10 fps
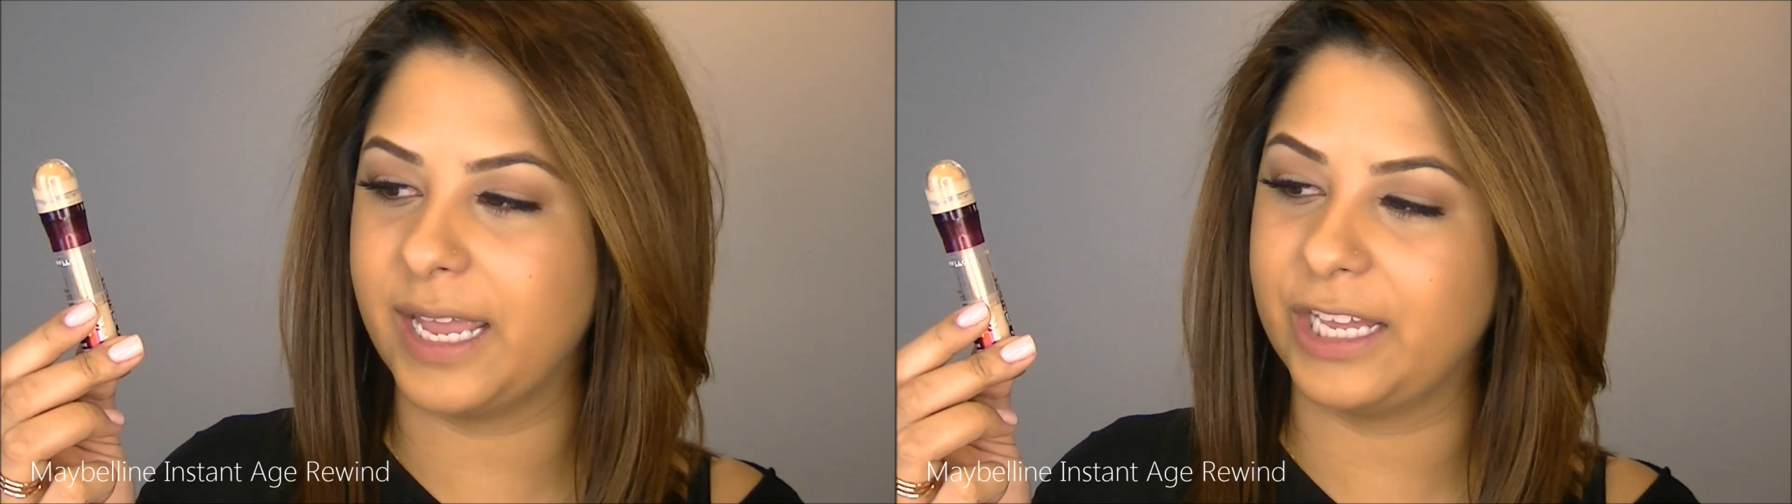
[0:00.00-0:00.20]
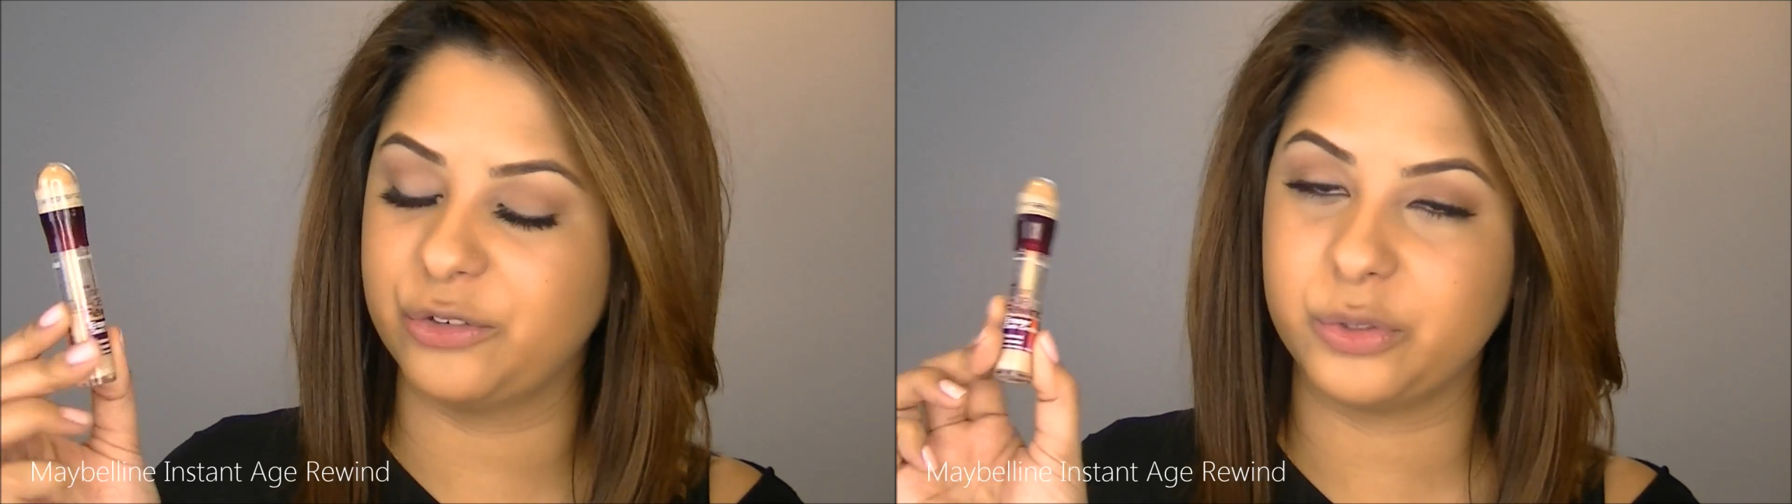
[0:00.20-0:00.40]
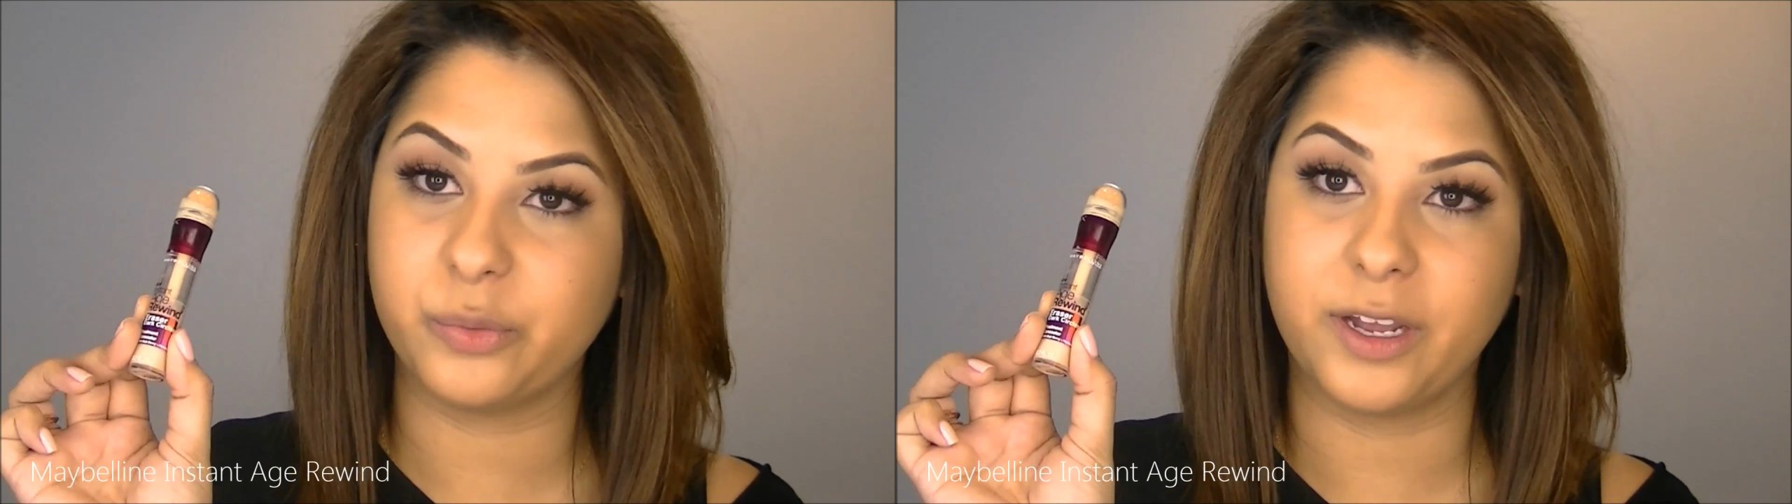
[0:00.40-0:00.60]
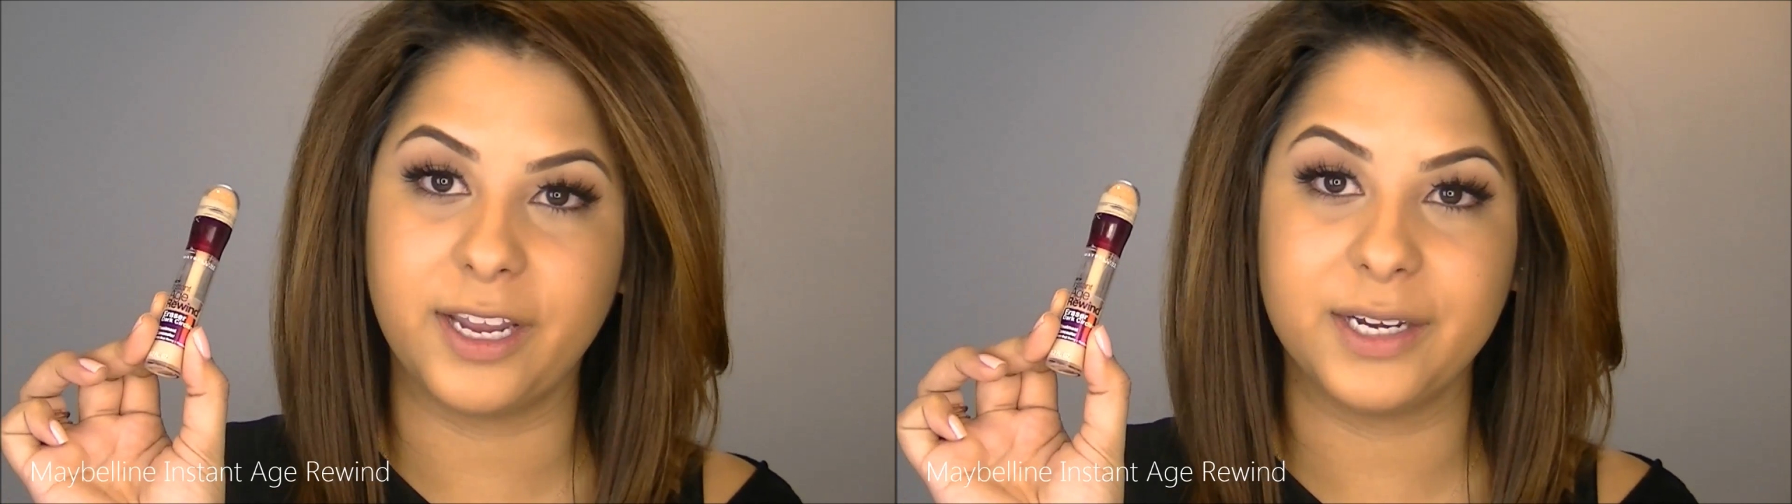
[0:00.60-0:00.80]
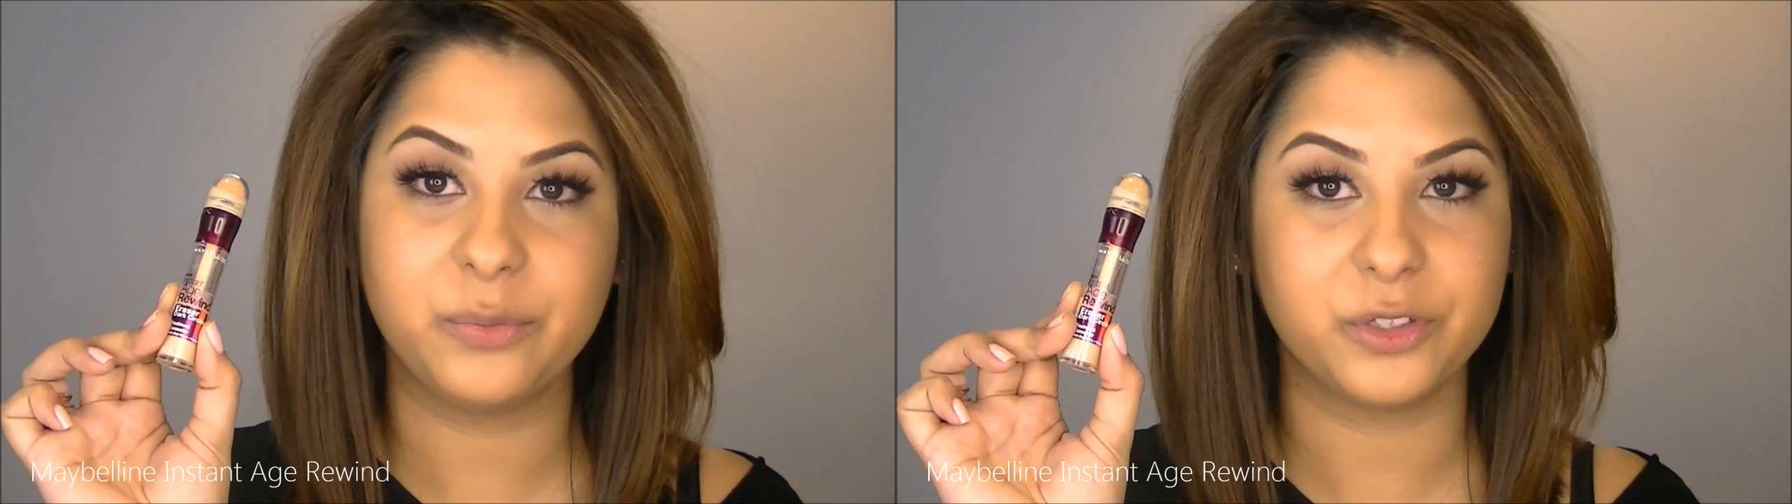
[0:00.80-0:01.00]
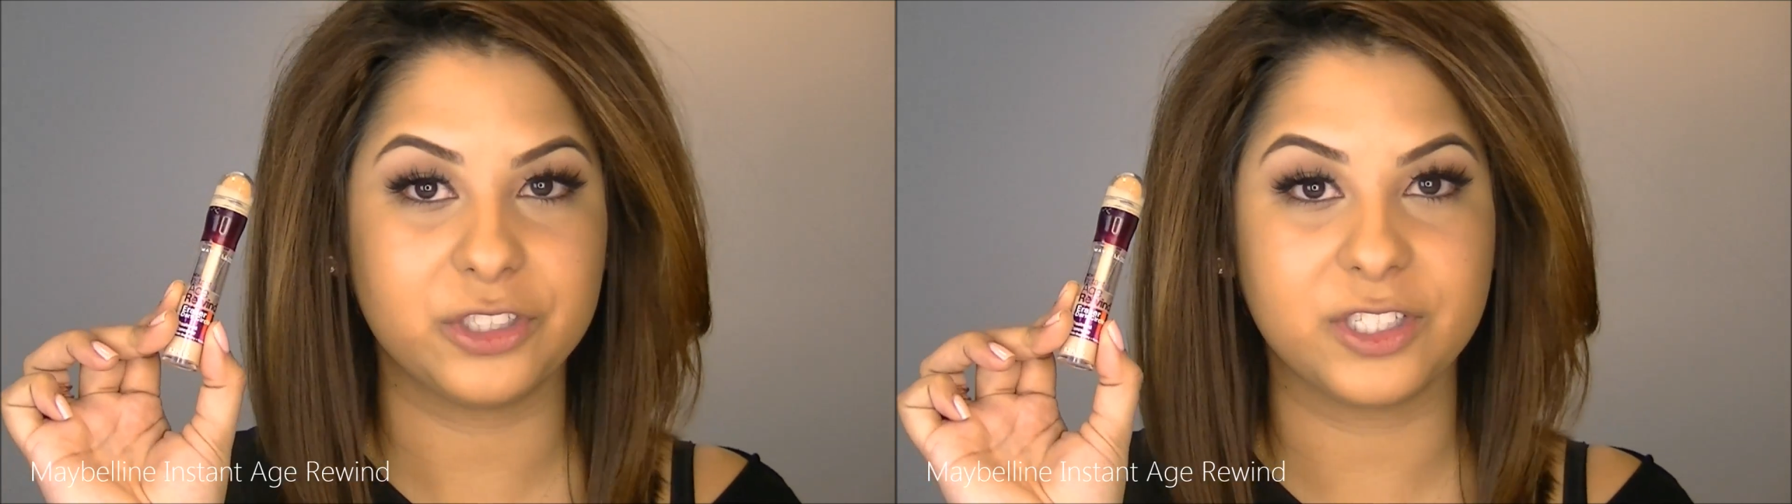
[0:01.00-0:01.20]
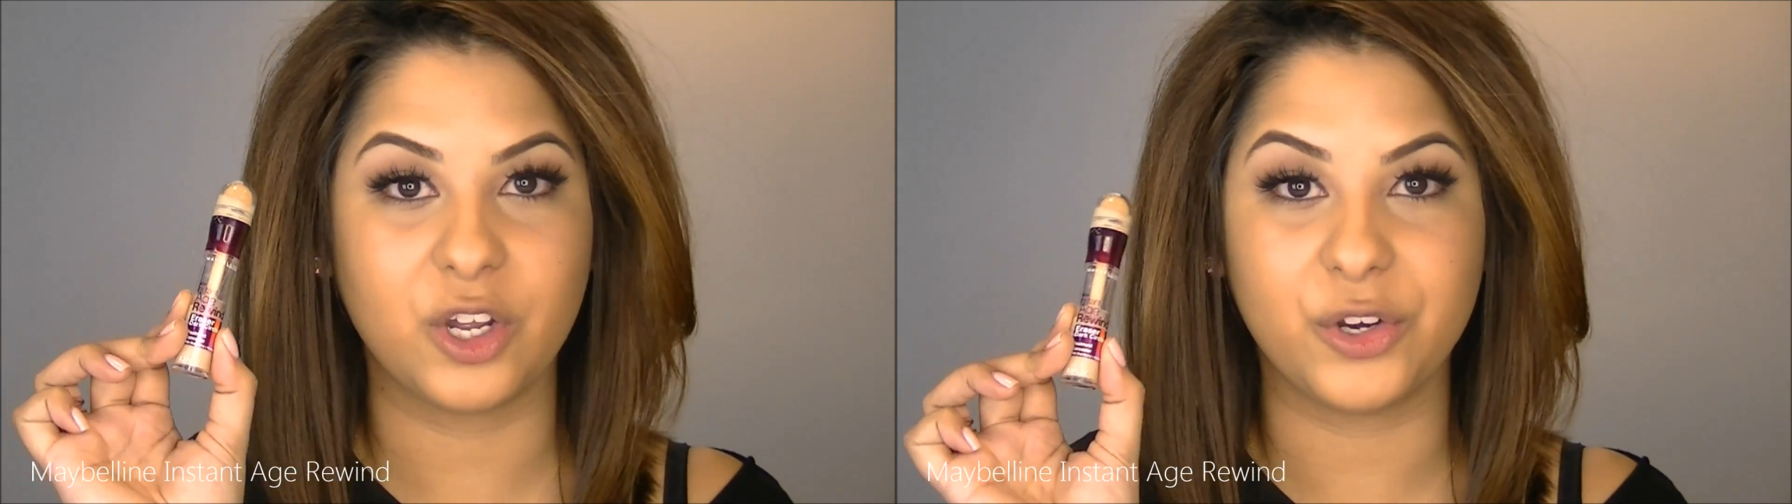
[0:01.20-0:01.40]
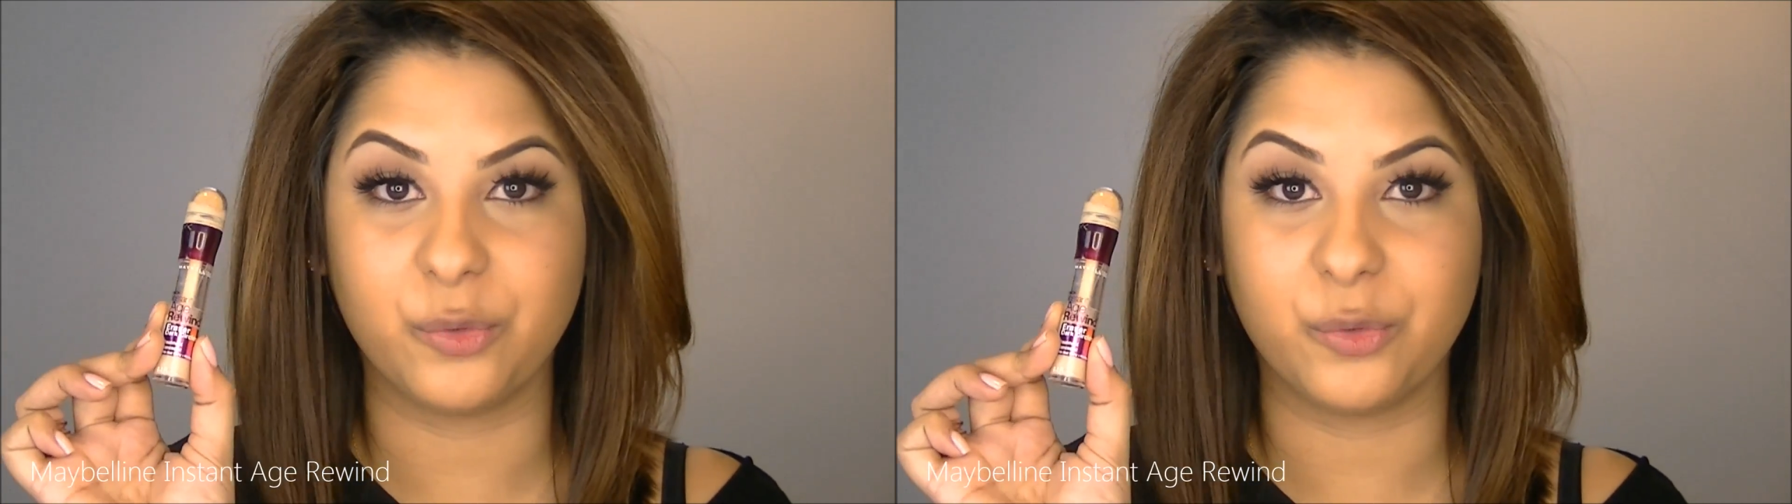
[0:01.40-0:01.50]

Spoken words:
Age Rewind, which is an